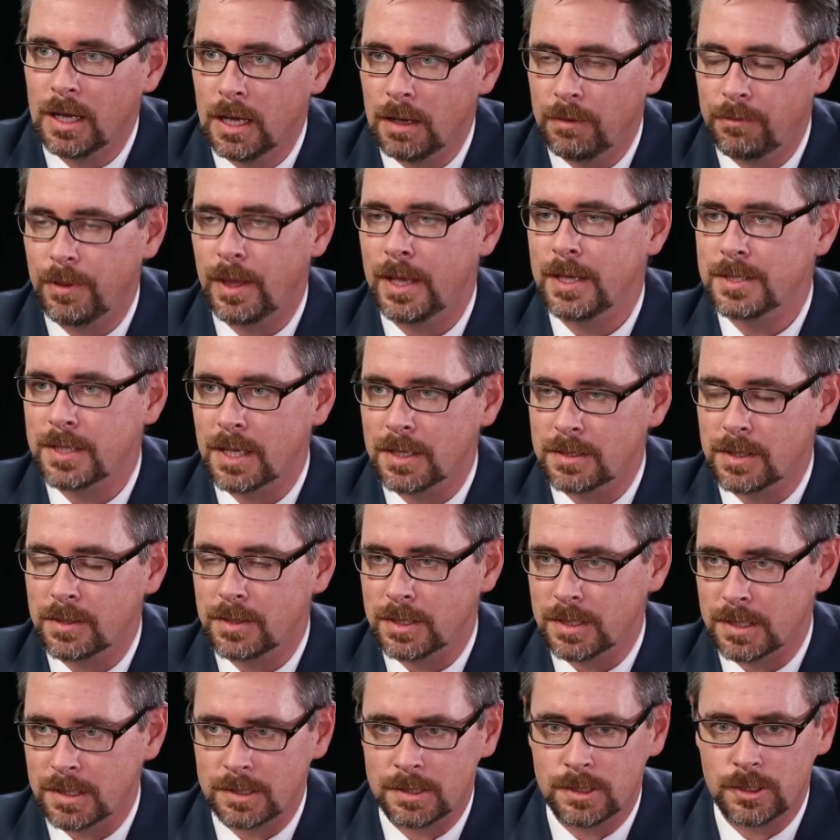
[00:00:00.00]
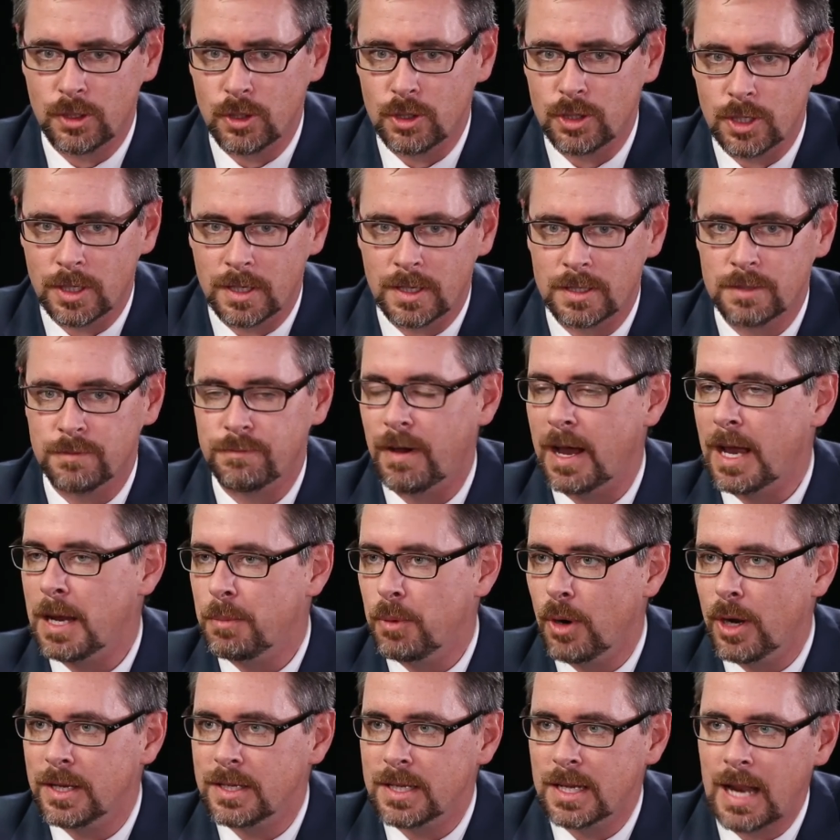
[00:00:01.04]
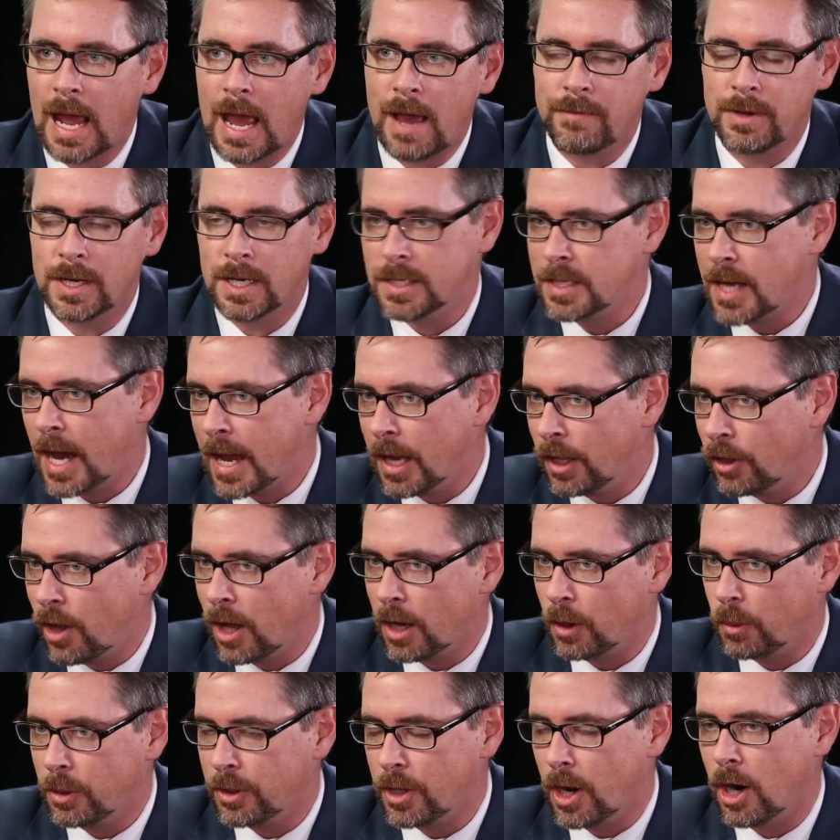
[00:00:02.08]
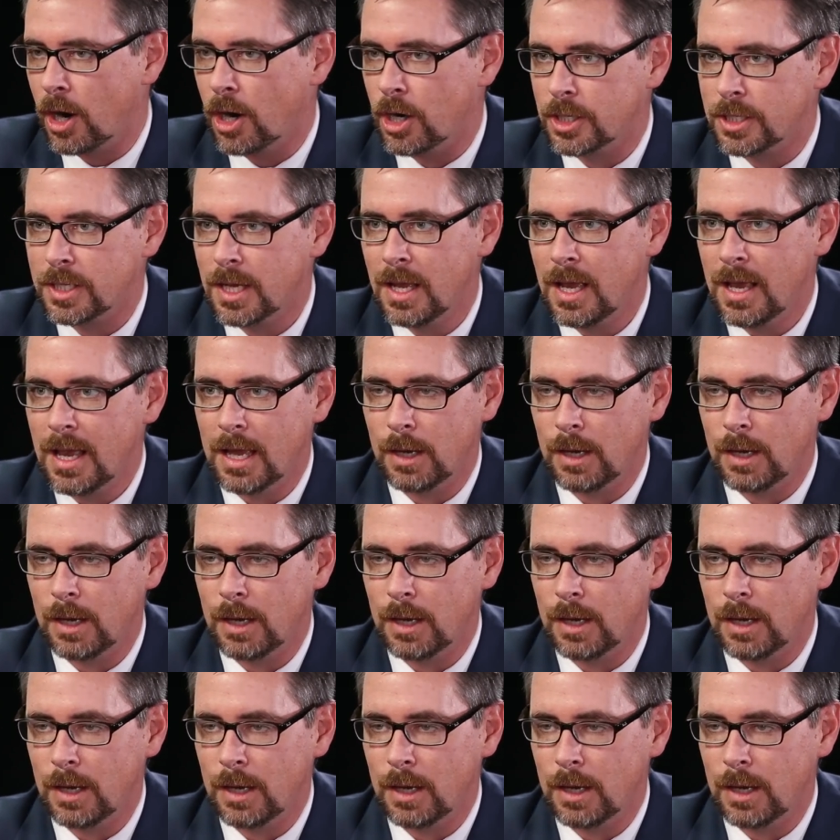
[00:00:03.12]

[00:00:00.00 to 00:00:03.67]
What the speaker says: If they sense that this institution is vibrant and having a dialogue with art